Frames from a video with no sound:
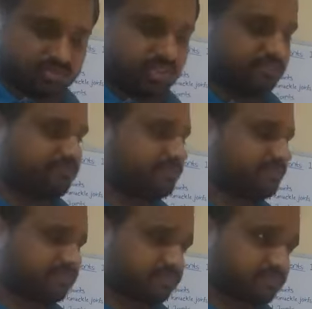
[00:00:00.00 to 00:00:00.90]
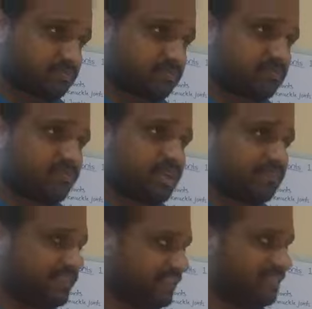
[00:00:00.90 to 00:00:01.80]
If
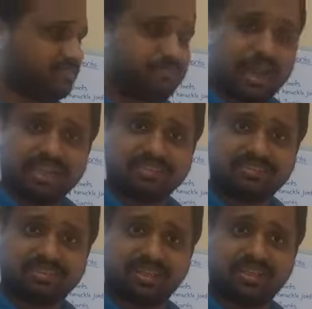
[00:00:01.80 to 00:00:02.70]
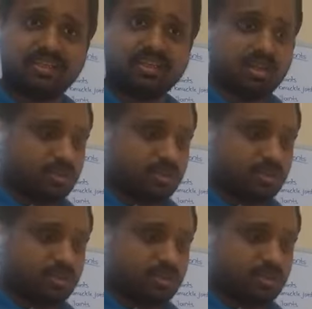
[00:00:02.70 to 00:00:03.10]
this is mild steel,